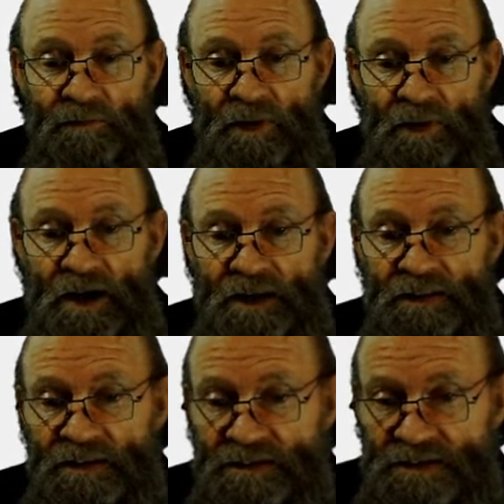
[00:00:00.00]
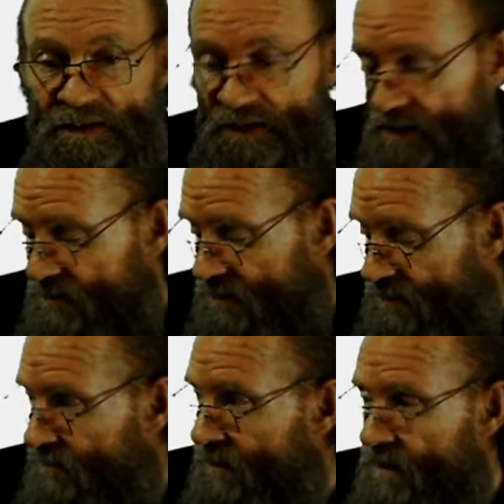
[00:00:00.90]
by this
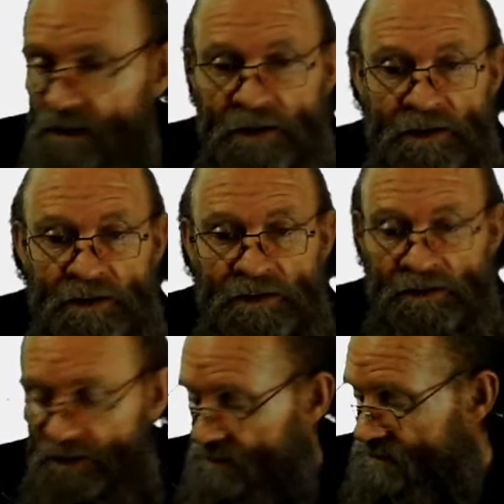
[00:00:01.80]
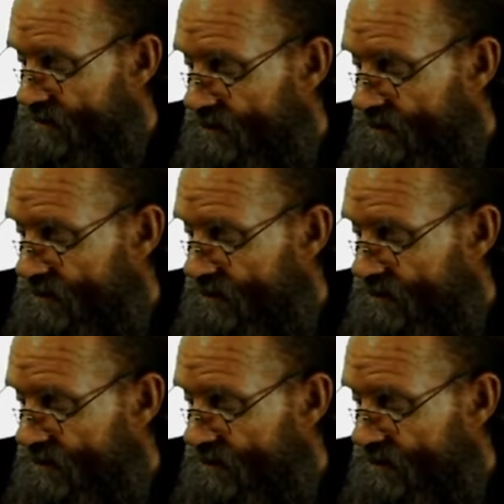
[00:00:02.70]
label. Okay, so